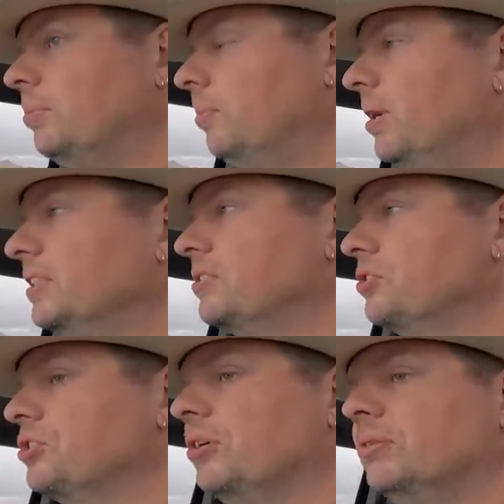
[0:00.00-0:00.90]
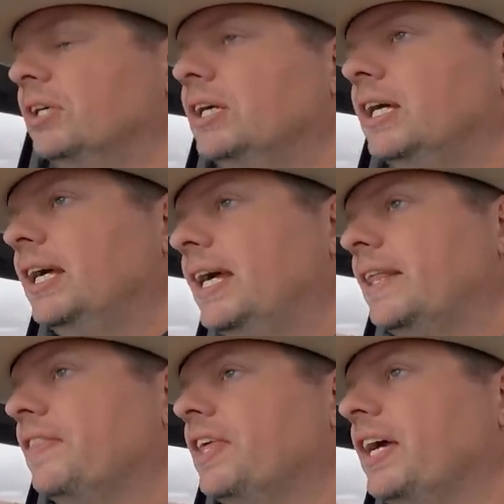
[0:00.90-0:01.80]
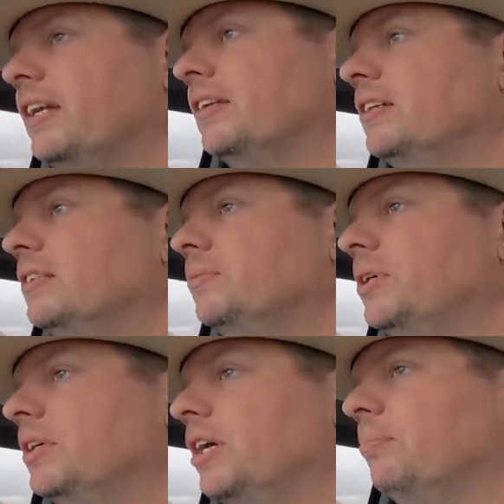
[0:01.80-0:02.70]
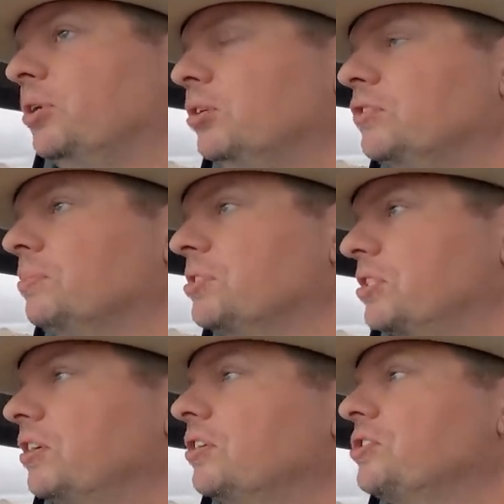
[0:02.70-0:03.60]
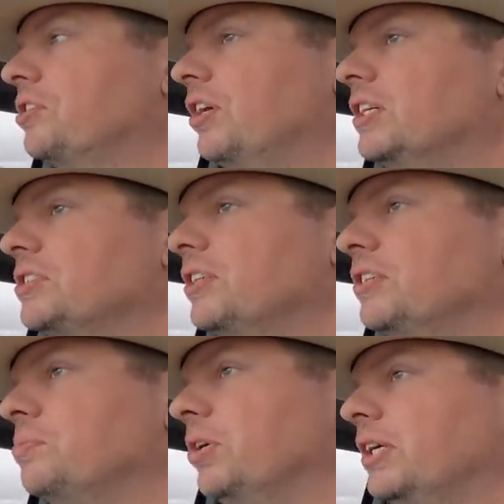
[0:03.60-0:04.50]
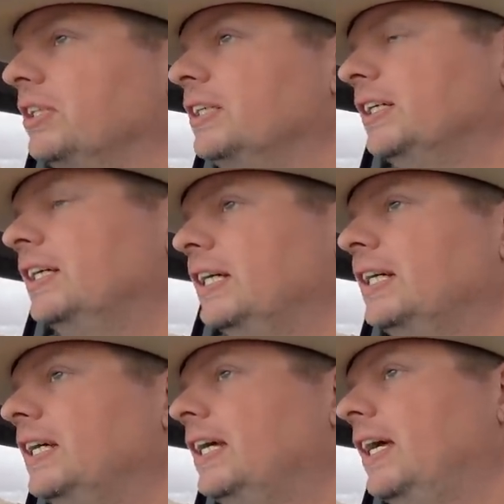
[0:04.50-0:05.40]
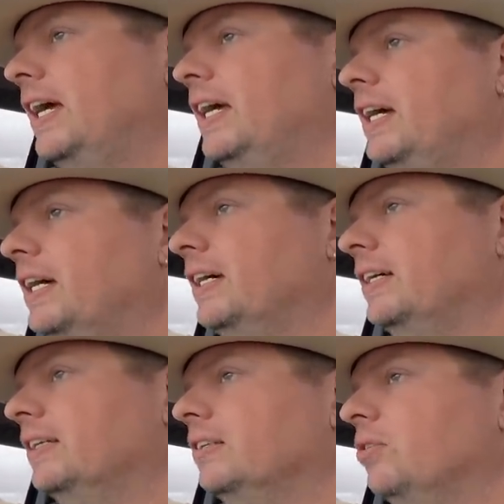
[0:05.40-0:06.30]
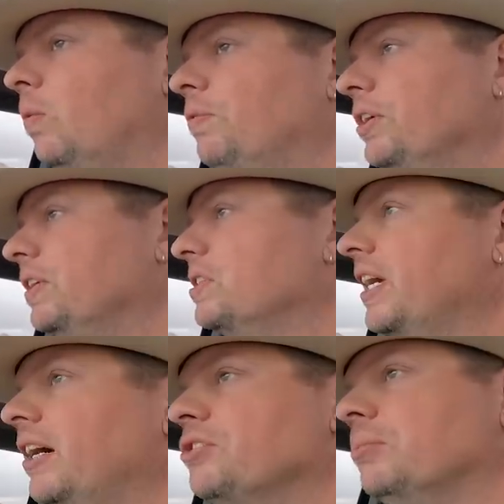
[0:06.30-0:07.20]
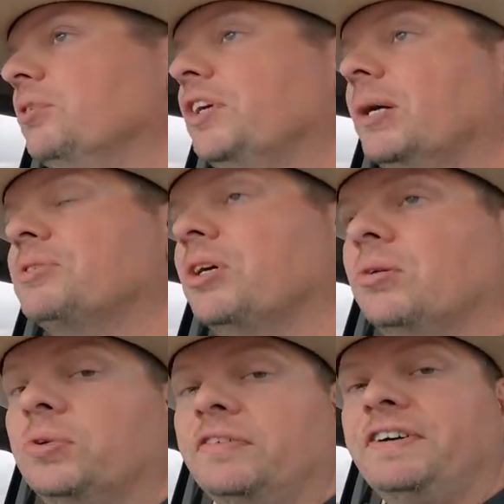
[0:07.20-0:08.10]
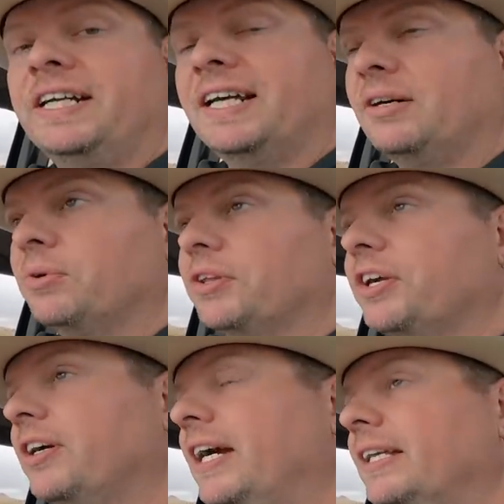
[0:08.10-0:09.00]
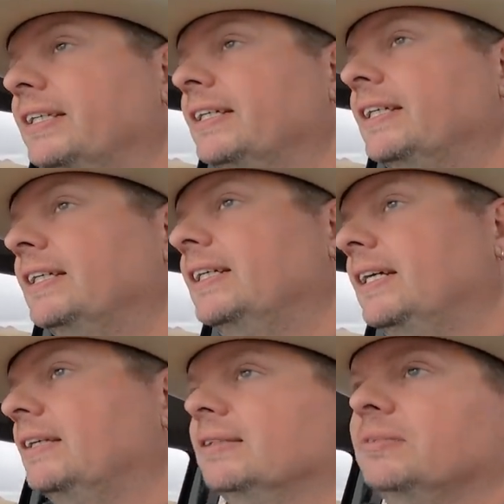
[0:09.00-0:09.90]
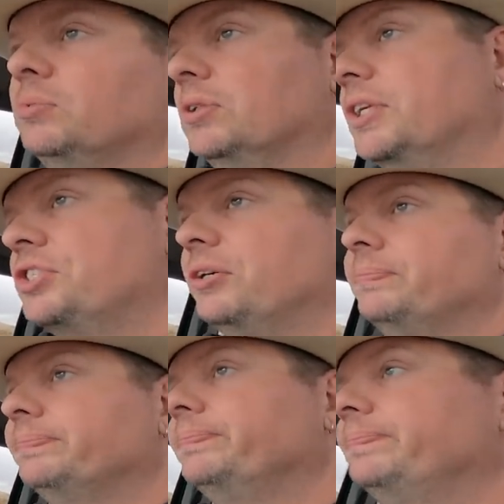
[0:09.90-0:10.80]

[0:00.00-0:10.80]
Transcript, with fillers: couple months or so. And then we are going to move some steers across there as well. And hopefully these cows are moving up. So we'll find out where they're at and we'll let you know.